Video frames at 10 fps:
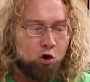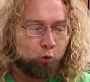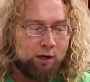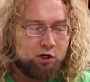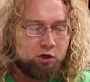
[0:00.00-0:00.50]

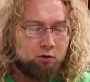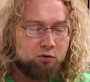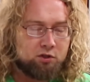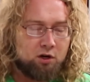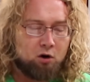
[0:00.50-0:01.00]

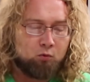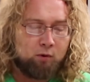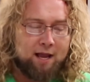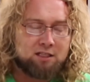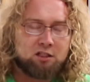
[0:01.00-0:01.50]
reduce
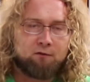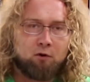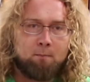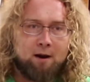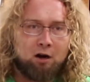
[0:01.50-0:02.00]
arrests
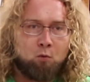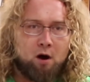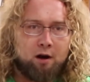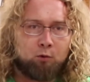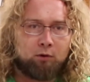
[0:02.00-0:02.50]
for
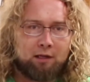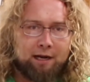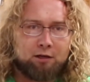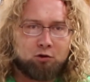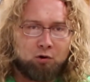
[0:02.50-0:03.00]

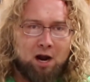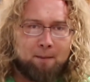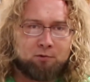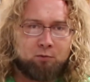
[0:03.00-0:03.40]
marijuana-related crimes.